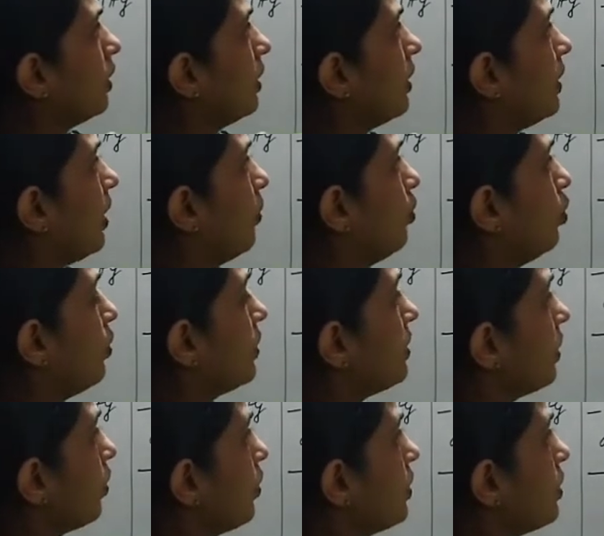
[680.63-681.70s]
W is
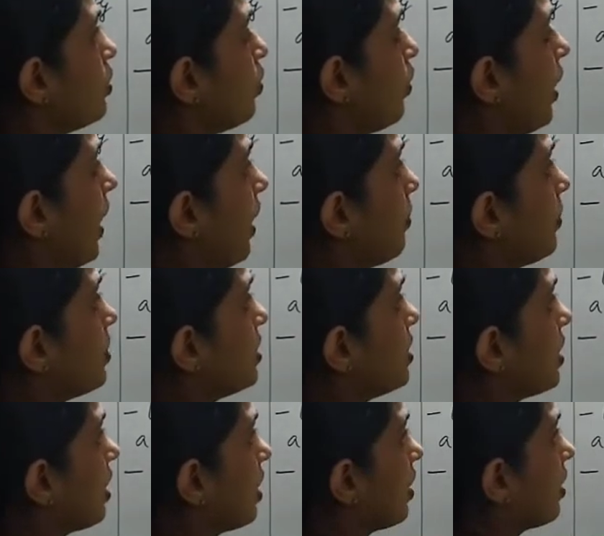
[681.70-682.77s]
equals to
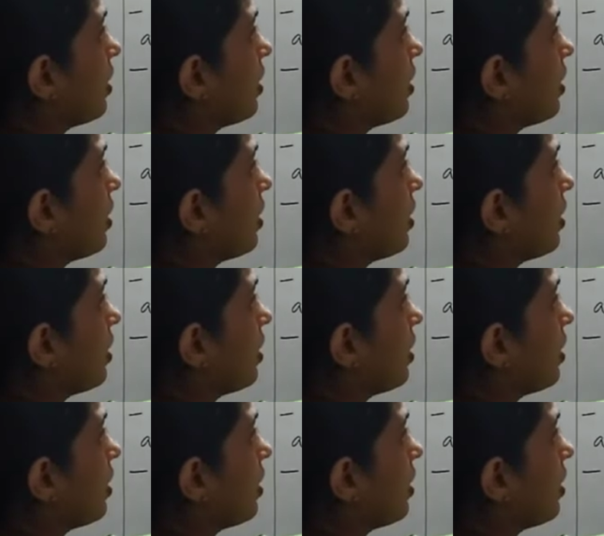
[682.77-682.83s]
mg.